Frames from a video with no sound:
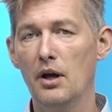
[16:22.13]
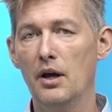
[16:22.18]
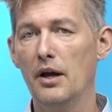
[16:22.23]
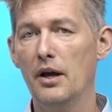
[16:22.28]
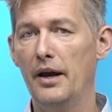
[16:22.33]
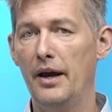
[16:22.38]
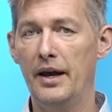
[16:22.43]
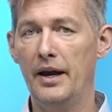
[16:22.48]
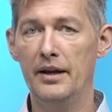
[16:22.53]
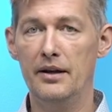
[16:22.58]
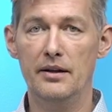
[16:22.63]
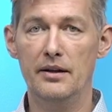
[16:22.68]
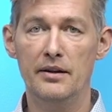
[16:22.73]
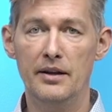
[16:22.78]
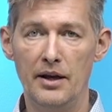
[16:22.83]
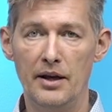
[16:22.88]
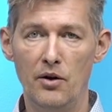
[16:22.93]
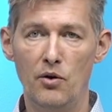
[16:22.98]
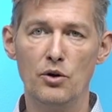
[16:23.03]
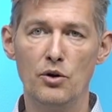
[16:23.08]
and
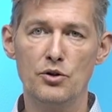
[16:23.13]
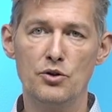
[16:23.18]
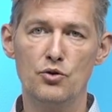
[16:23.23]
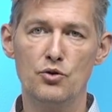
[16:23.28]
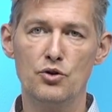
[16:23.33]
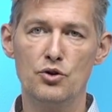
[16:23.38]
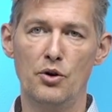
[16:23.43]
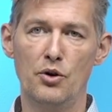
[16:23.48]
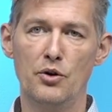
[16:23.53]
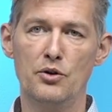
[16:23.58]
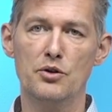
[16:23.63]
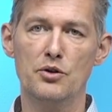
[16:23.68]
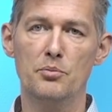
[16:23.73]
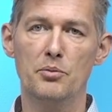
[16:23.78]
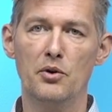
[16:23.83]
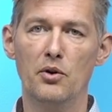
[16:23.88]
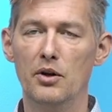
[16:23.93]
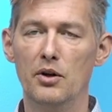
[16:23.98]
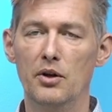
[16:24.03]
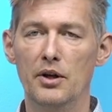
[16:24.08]
they are also
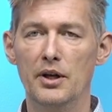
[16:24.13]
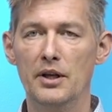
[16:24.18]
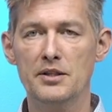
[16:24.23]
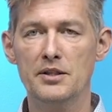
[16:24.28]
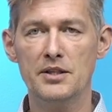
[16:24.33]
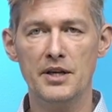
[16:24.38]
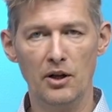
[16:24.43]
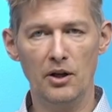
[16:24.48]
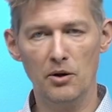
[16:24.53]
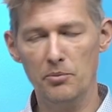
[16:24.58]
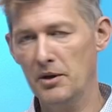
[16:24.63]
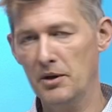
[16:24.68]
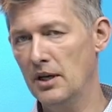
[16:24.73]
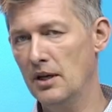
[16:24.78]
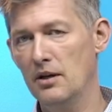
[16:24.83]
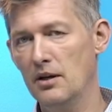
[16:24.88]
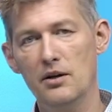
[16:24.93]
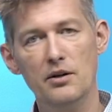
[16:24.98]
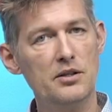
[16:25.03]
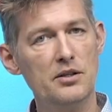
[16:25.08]
searchable in
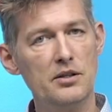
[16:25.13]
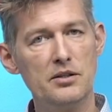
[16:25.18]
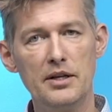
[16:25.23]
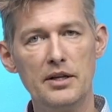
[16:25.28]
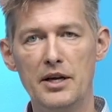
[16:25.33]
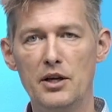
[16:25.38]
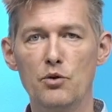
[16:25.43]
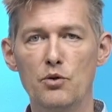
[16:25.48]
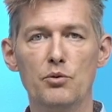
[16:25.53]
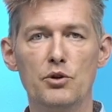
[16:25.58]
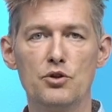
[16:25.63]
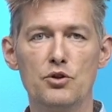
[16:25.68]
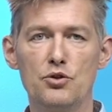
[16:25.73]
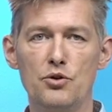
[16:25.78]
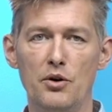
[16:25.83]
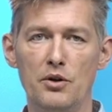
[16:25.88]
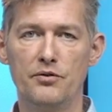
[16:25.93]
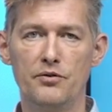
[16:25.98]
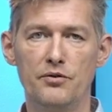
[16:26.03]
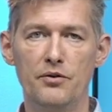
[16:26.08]
TellMe, just like you would
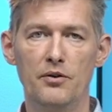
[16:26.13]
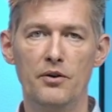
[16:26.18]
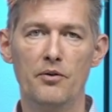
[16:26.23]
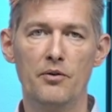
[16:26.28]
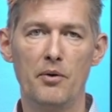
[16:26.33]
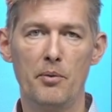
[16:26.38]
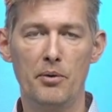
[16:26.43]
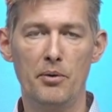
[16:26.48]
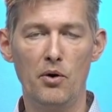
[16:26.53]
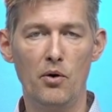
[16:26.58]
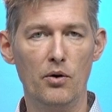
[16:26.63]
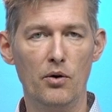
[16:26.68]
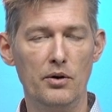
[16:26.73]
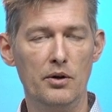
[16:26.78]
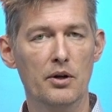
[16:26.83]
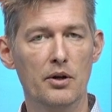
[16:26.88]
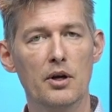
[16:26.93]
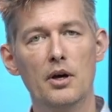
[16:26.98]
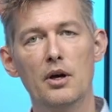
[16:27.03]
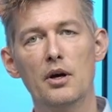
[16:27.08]
search for a report
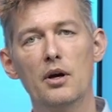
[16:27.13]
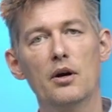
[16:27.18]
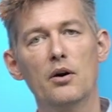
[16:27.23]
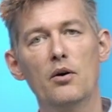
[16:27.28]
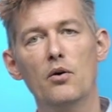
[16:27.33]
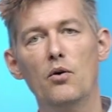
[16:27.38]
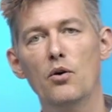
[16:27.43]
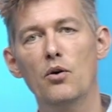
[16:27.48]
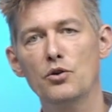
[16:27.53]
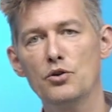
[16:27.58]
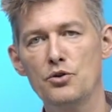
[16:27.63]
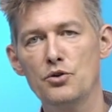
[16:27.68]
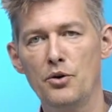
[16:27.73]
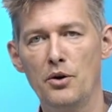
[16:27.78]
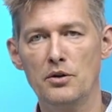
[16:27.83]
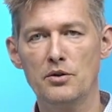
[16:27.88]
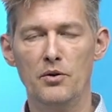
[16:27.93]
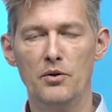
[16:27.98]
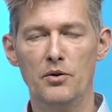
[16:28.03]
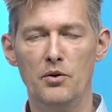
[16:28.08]
or
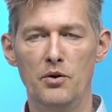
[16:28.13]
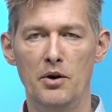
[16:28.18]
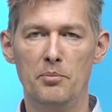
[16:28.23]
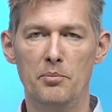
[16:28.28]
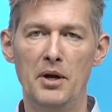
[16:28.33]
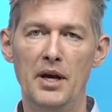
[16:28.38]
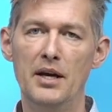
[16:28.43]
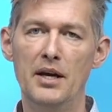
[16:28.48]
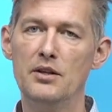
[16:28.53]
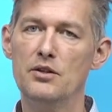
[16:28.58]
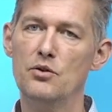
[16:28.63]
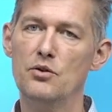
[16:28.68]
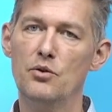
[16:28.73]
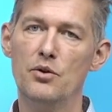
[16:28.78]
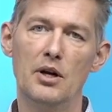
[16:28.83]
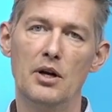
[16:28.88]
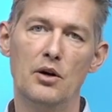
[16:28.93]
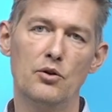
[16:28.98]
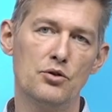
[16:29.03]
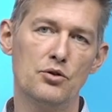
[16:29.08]
search for a page, you
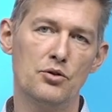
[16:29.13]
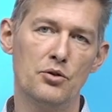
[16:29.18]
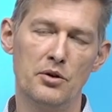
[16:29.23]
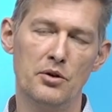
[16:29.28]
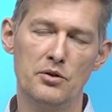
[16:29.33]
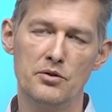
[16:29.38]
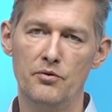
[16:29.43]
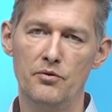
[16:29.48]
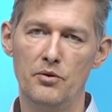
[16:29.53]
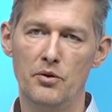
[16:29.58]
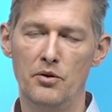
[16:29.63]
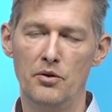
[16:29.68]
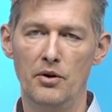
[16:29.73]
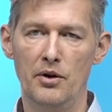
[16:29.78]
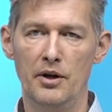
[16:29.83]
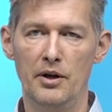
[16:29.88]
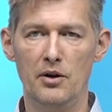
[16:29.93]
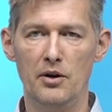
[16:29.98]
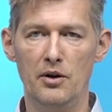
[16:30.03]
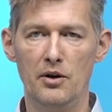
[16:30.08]
can now search for
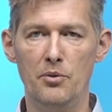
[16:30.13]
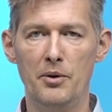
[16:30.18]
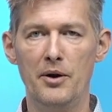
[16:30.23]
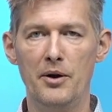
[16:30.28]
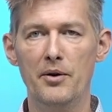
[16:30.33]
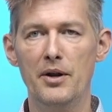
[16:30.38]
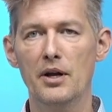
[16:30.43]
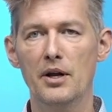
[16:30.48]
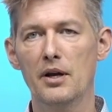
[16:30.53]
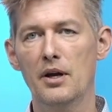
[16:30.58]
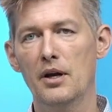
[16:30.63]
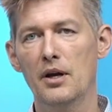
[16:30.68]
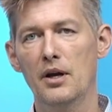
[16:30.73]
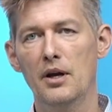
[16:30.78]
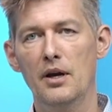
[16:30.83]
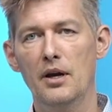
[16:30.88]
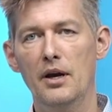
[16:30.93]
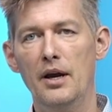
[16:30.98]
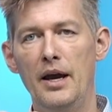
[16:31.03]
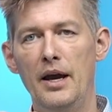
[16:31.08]
a query,
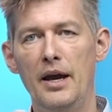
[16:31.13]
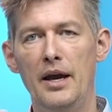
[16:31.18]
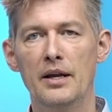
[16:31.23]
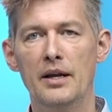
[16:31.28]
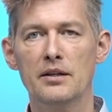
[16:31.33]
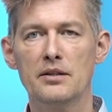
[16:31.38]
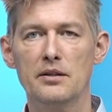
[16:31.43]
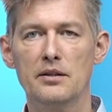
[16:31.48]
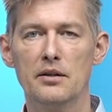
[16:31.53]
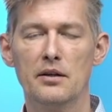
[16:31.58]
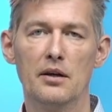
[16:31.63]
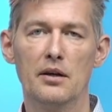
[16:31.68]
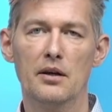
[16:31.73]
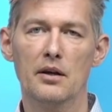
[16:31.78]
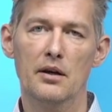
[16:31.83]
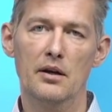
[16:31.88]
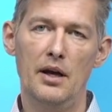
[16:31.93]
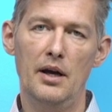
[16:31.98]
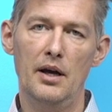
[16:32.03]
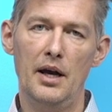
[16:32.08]
and
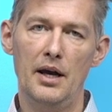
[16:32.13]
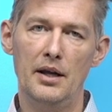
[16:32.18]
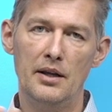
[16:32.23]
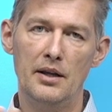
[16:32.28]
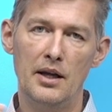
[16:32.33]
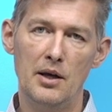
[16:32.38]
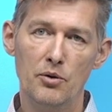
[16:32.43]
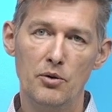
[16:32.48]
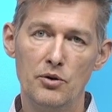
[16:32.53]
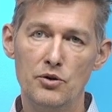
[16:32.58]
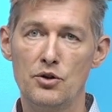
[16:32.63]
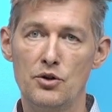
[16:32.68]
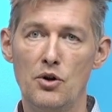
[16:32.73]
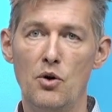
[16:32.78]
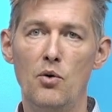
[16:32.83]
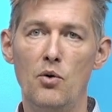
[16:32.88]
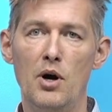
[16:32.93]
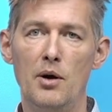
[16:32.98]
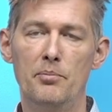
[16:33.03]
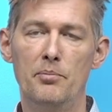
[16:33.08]
they will
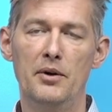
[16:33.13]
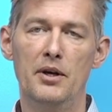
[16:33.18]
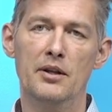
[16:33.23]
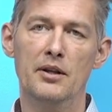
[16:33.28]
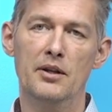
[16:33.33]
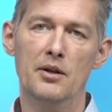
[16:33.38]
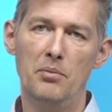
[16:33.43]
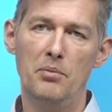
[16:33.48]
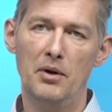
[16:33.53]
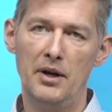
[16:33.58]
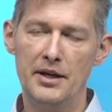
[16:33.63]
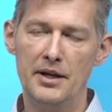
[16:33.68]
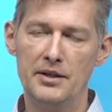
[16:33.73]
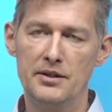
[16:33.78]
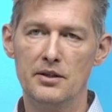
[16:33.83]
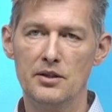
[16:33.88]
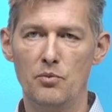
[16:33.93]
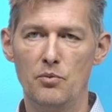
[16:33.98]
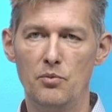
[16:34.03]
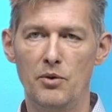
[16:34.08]
show up in the
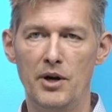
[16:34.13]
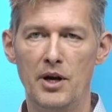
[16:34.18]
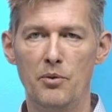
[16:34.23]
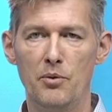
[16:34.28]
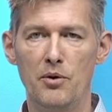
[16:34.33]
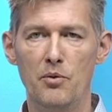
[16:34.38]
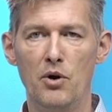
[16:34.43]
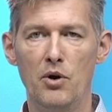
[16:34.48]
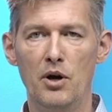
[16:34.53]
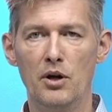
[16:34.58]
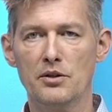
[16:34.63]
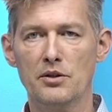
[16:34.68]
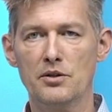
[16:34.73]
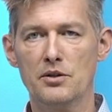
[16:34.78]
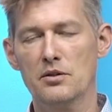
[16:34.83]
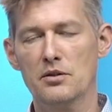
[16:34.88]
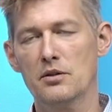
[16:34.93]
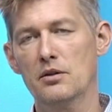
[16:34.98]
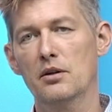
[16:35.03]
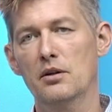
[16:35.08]
places where we
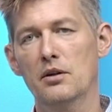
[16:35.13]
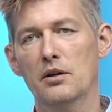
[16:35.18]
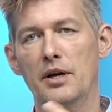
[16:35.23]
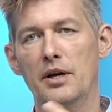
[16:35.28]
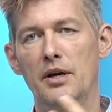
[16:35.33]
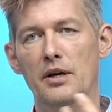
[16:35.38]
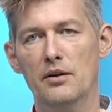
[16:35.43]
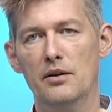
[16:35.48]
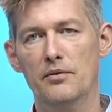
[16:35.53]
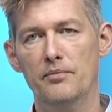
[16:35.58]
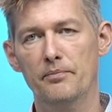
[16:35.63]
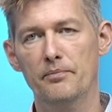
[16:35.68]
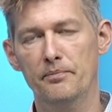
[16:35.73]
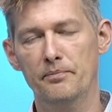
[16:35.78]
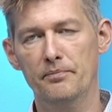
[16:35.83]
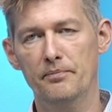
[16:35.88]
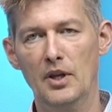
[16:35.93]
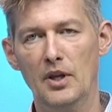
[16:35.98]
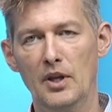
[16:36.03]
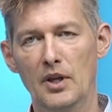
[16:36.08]
want like
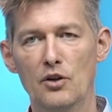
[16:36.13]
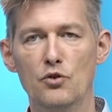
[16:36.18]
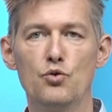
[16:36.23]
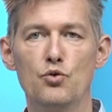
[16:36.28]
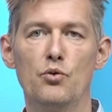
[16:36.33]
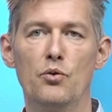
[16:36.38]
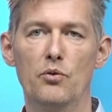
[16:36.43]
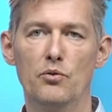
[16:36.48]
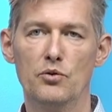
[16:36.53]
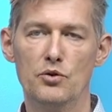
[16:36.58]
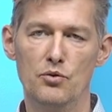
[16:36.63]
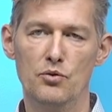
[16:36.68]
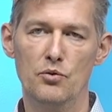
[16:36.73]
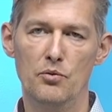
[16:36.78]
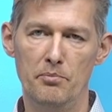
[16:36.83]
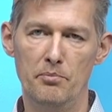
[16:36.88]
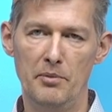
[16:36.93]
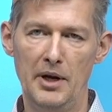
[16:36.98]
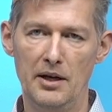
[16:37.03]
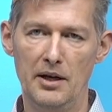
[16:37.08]
to
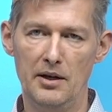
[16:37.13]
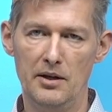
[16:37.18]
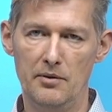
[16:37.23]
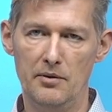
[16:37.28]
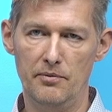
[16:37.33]
make